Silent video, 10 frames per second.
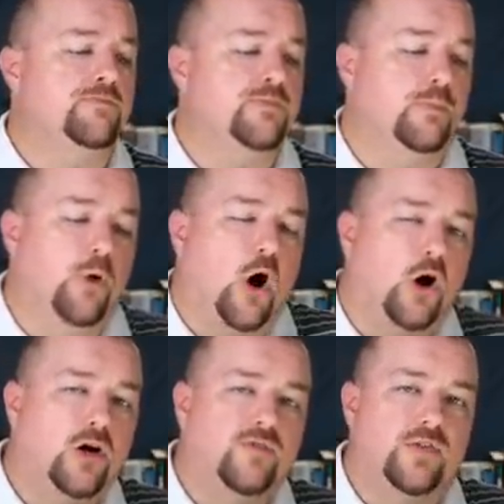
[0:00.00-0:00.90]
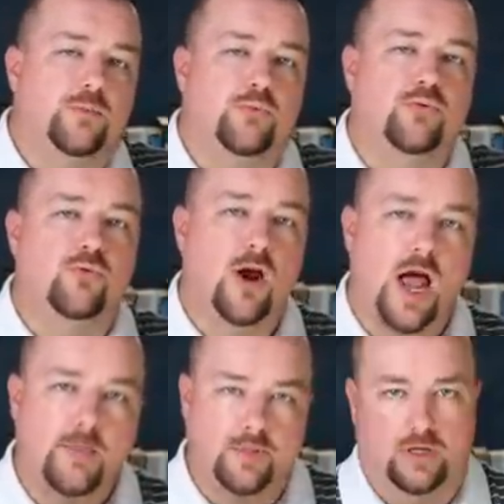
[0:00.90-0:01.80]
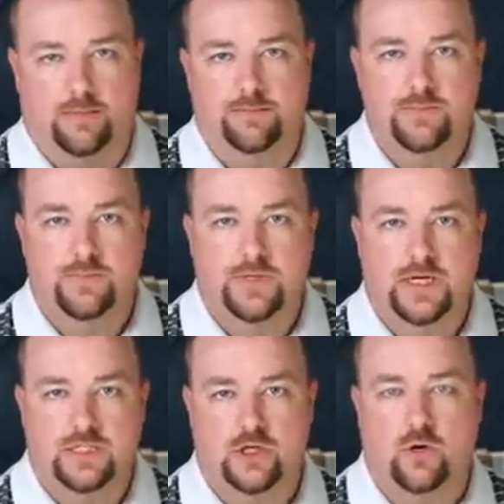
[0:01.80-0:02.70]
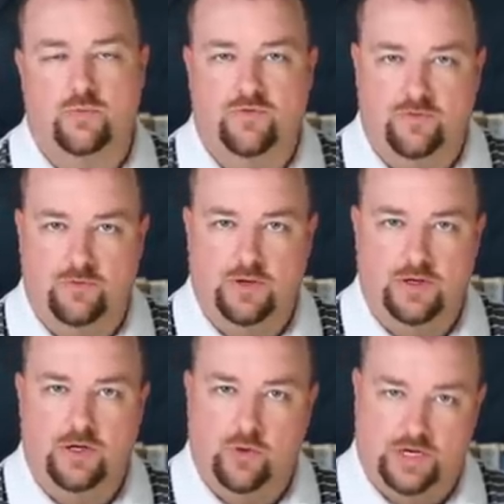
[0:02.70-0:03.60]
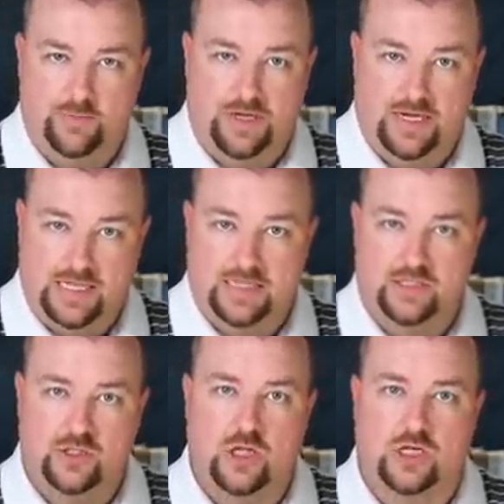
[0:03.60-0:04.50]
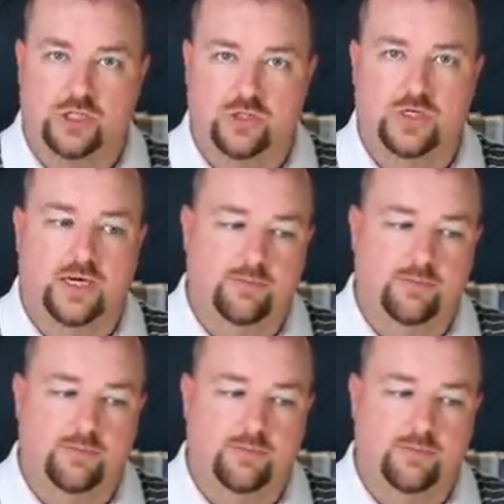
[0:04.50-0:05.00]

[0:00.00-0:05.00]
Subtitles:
Part of the problem is going to be in this lawsuit,